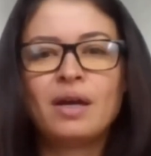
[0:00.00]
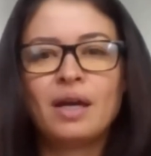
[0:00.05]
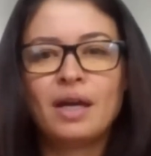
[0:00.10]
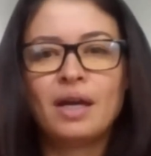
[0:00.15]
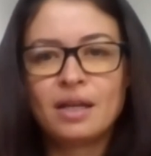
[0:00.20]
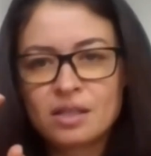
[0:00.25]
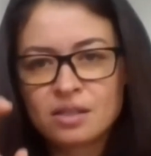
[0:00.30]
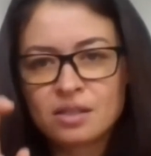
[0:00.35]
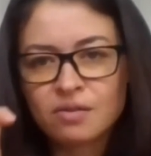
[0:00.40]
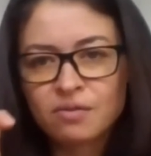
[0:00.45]

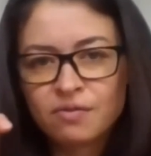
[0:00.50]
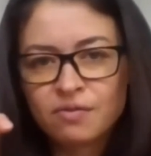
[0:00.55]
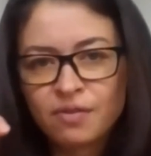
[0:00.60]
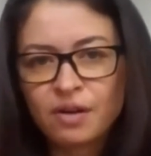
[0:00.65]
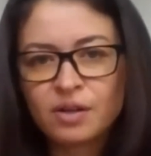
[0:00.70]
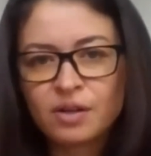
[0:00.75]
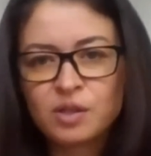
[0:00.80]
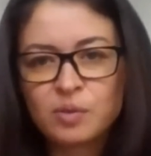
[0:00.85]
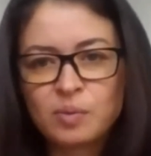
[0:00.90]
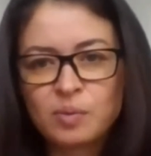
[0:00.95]
and it's a
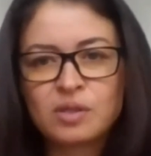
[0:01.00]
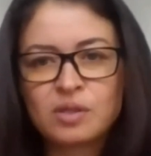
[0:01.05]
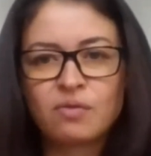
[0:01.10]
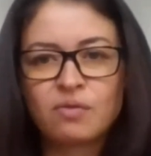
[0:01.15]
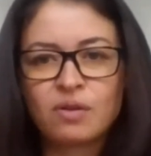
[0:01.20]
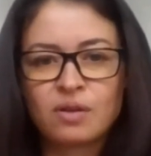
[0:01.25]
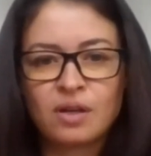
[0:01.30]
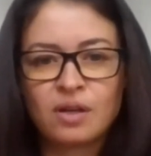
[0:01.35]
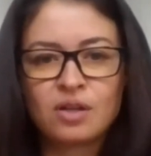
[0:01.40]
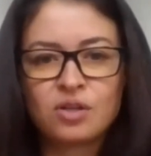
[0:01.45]
very
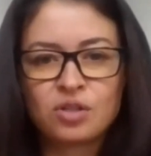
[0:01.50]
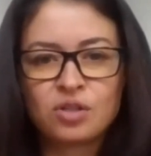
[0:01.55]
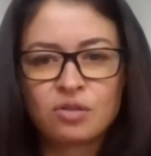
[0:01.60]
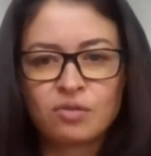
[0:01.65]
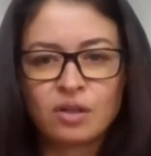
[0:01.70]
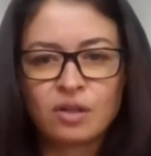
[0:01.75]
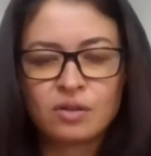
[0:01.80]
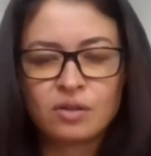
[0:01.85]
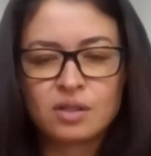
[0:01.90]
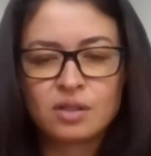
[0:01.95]
specific niche
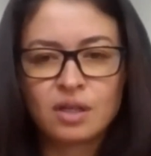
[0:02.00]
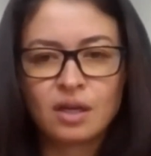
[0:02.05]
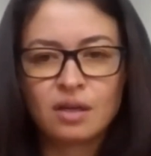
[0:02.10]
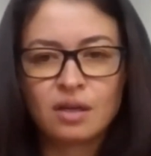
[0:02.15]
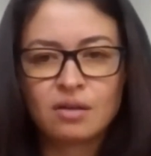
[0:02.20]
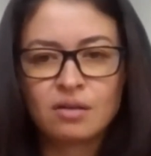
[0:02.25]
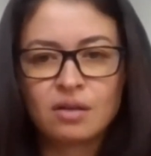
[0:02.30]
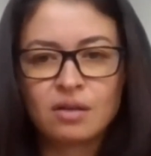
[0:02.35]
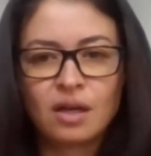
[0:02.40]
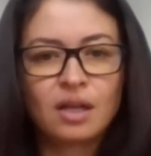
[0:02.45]
in real estate.